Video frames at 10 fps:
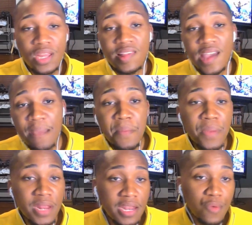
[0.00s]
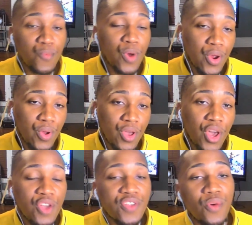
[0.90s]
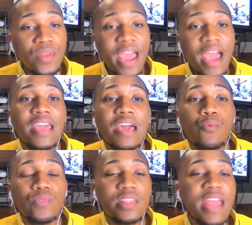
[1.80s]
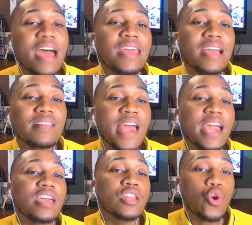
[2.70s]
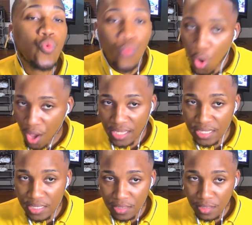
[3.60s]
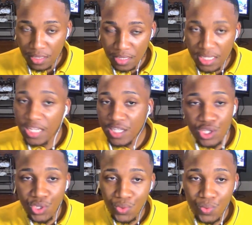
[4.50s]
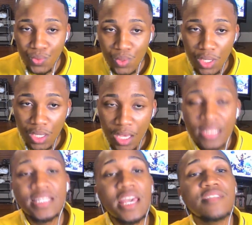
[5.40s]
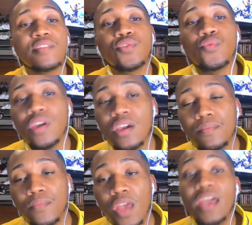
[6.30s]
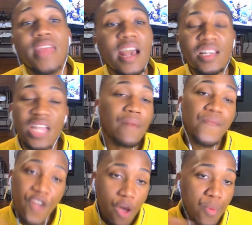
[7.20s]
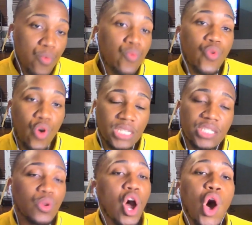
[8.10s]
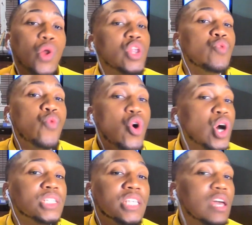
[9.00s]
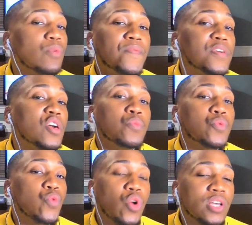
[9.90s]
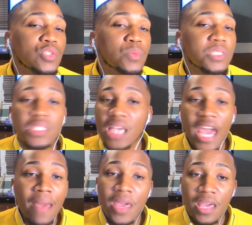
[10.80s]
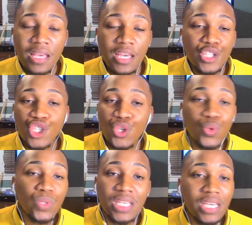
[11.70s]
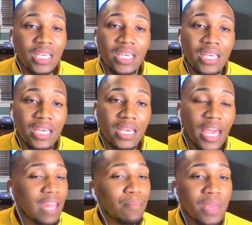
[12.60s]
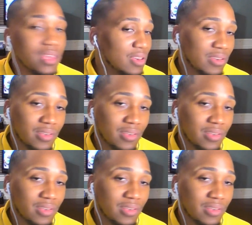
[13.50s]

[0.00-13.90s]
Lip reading: Tami, but it didn't work. So now they're attacking Royce. Season 2. Season 3, they stopped filming with Royce. So the only ones that were filming with Royce was Tami, Susie, and Mika.